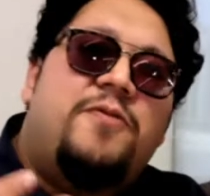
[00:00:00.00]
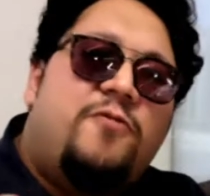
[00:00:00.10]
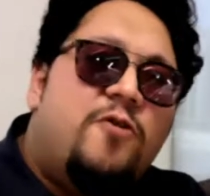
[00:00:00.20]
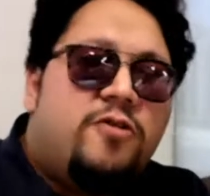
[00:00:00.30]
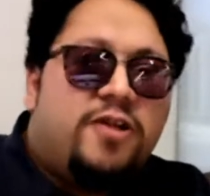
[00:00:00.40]

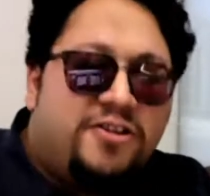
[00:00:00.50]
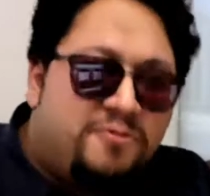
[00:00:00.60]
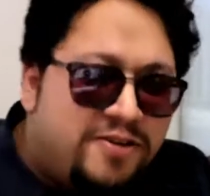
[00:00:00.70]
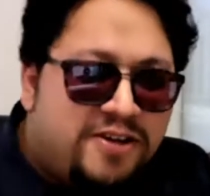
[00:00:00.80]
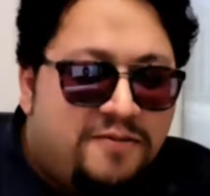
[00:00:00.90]
Christmas, I
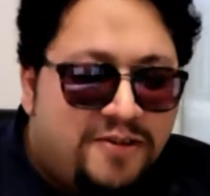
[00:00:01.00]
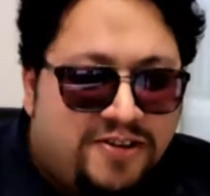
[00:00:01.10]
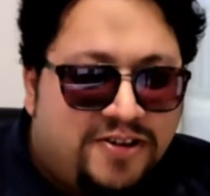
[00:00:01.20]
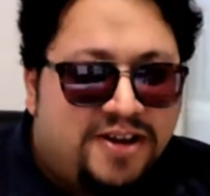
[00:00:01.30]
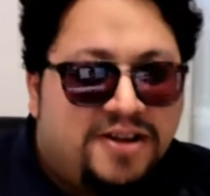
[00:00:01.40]

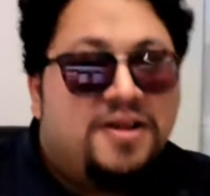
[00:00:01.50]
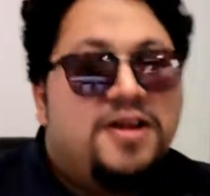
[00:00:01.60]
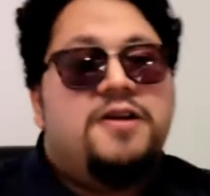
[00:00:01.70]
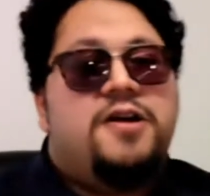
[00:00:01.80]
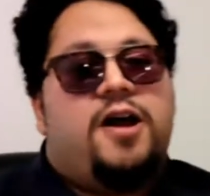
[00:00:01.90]
visited
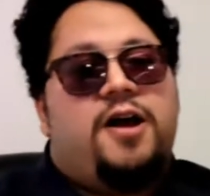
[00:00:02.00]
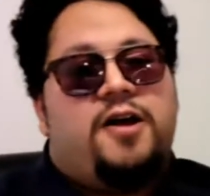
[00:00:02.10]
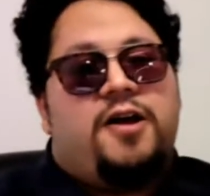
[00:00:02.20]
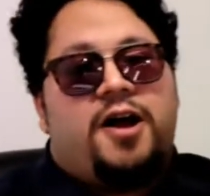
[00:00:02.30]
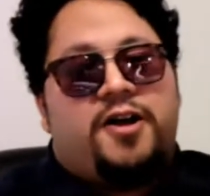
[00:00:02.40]

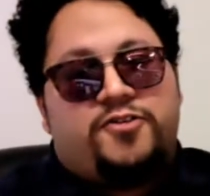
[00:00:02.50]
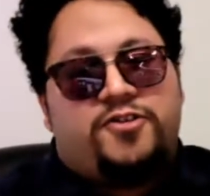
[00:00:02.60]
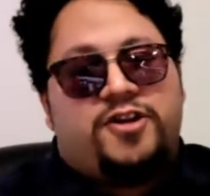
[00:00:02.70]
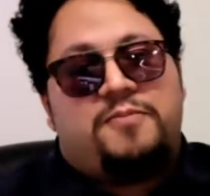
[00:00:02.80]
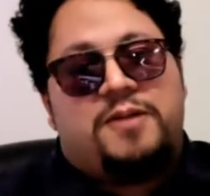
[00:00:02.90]
Archana
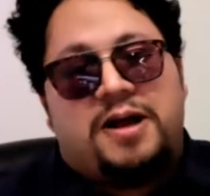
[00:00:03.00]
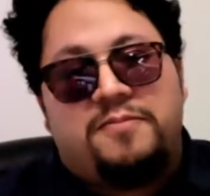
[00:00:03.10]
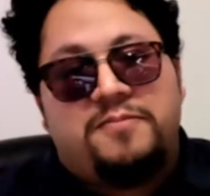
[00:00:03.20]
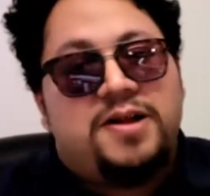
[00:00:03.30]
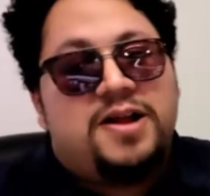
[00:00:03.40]
ma'am,
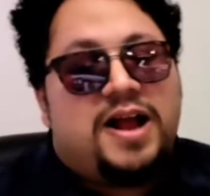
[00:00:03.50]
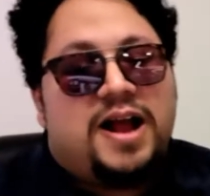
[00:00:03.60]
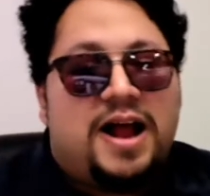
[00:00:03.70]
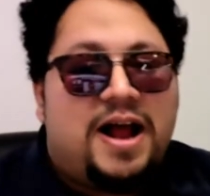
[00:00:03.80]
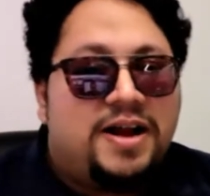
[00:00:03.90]

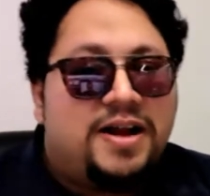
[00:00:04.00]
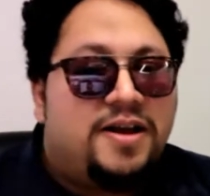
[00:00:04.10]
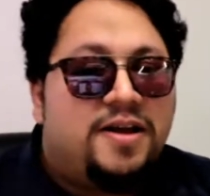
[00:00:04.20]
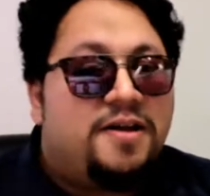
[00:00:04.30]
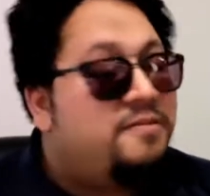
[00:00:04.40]
and
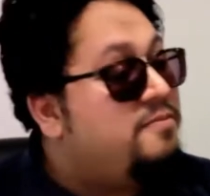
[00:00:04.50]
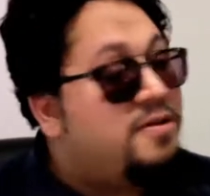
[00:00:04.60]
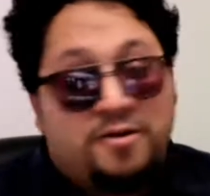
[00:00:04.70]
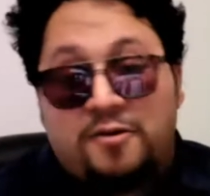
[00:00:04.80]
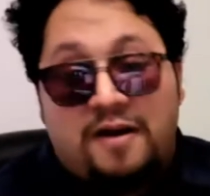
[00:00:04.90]
you
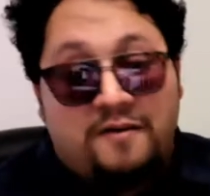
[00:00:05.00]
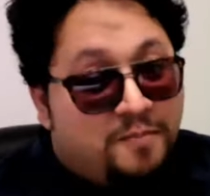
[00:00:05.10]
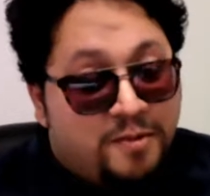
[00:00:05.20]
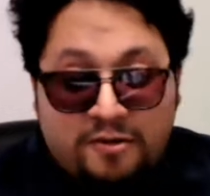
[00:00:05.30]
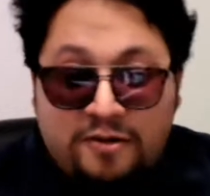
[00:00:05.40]
have a
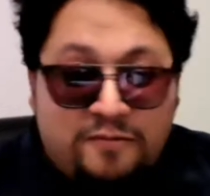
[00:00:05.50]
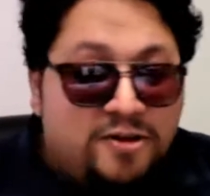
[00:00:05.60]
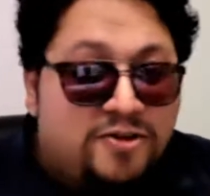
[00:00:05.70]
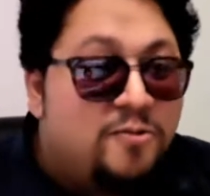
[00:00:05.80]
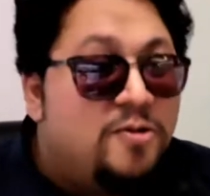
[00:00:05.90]
beautiful
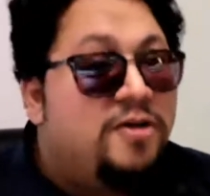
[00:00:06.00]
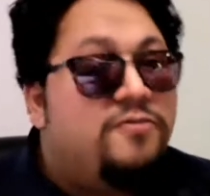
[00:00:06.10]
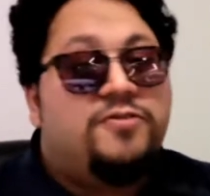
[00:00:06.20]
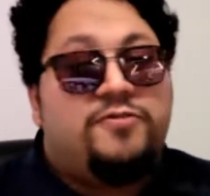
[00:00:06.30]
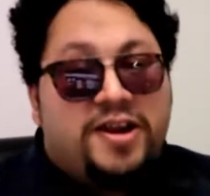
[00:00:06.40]
school. It was
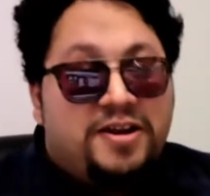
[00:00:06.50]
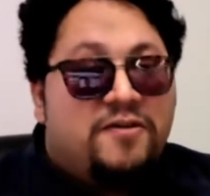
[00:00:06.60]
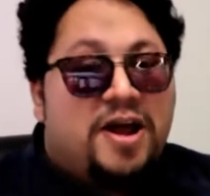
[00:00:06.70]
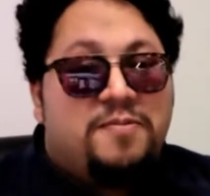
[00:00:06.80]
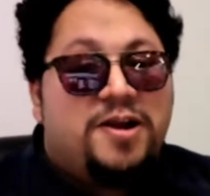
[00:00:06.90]
very
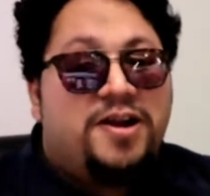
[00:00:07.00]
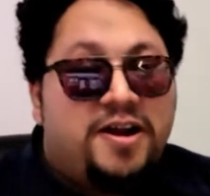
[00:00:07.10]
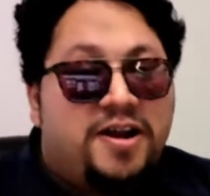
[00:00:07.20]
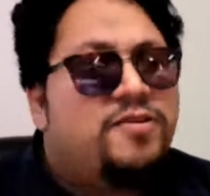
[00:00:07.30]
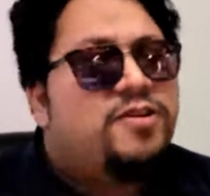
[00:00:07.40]
vibrant and
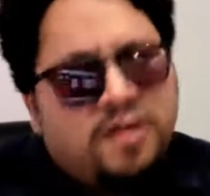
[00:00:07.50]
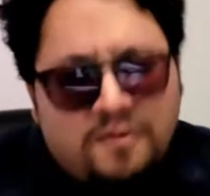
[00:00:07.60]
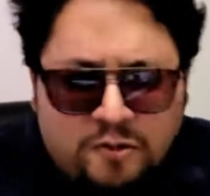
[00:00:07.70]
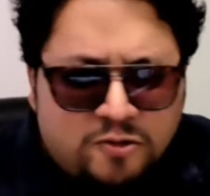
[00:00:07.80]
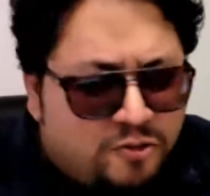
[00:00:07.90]
everything. Of course,
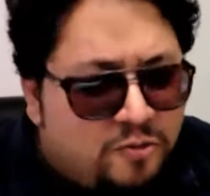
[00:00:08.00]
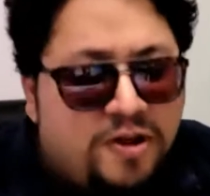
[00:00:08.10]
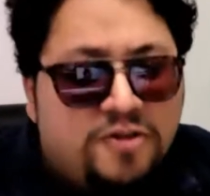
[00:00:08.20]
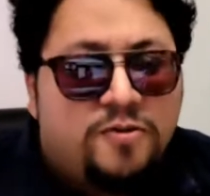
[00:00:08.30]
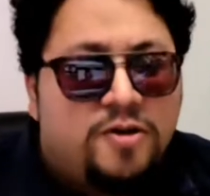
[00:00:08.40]
students were
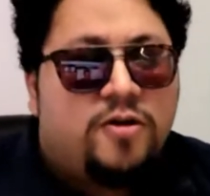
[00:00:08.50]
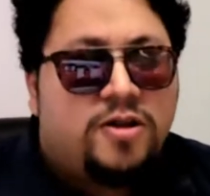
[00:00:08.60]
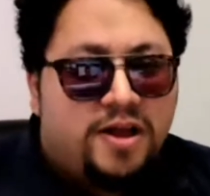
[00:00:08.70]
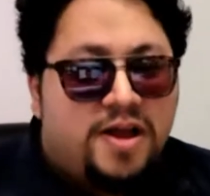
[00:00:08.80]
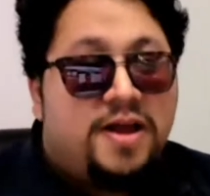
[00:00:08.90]
not
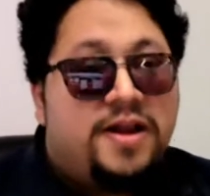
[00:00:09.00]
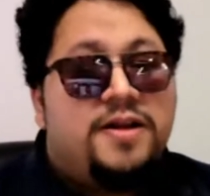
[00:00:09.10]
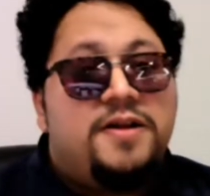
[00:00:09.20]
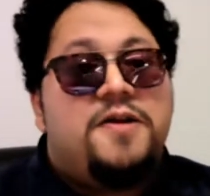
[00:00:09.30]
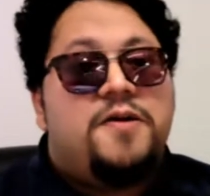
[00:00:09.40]
there,
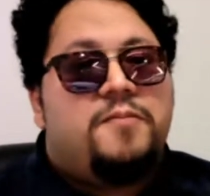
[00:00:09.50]
but then the